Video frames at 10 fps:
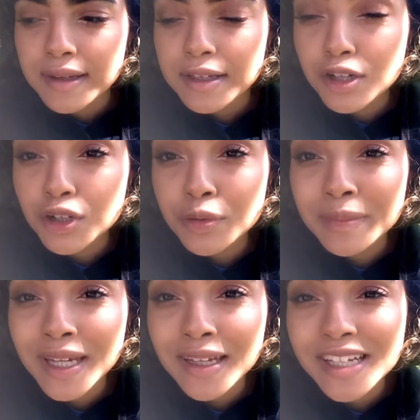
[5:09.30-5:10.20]
Younger
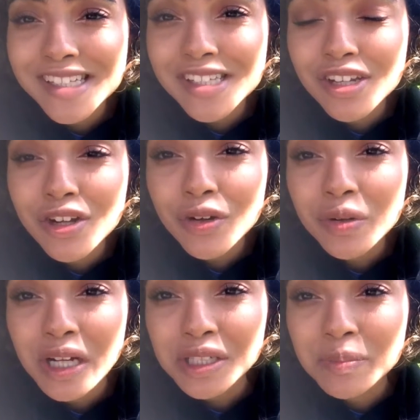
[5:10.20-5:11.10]
me needs to know
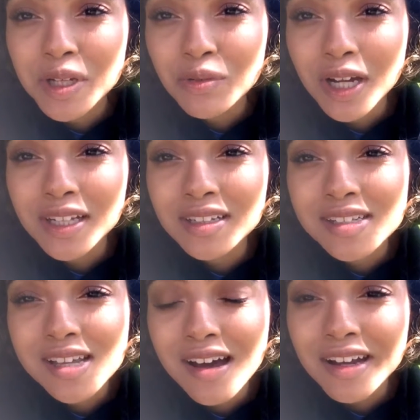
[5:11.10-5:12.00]
not to be
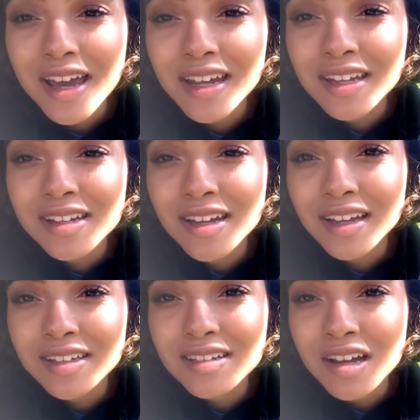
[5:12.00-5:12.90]
reckless, hot headed,
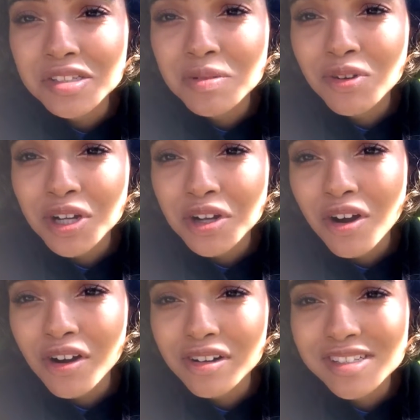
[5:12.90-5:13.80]
and not to break
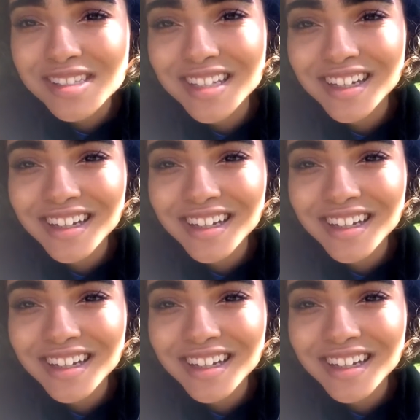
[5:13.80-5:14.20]
hearts.